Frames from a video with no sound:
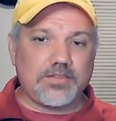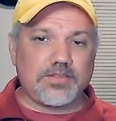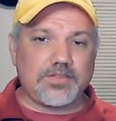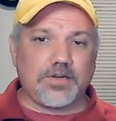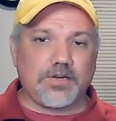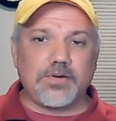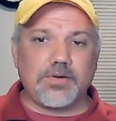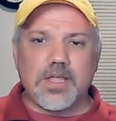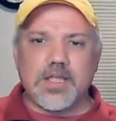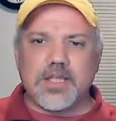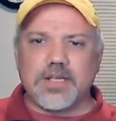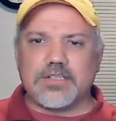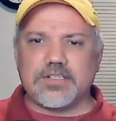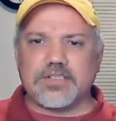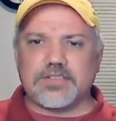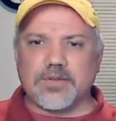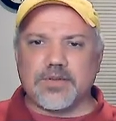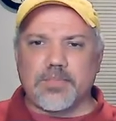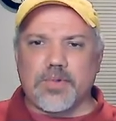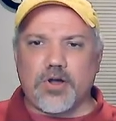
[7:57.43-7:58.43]
So,
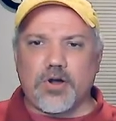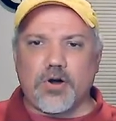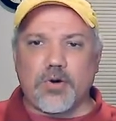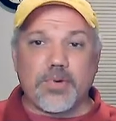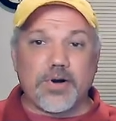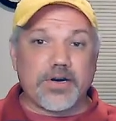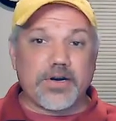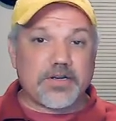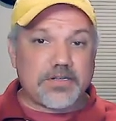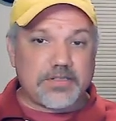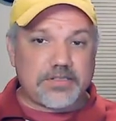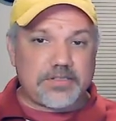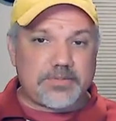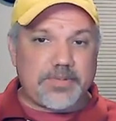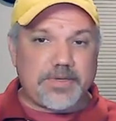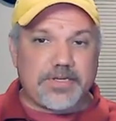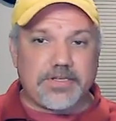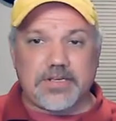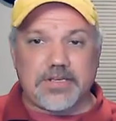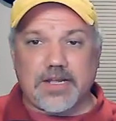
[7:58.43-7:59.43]
just some homework.
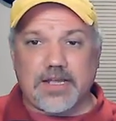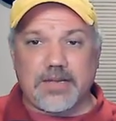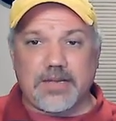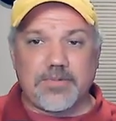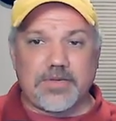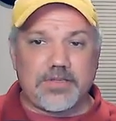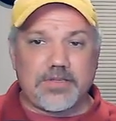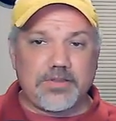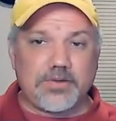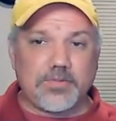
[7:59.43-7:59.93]
Spend time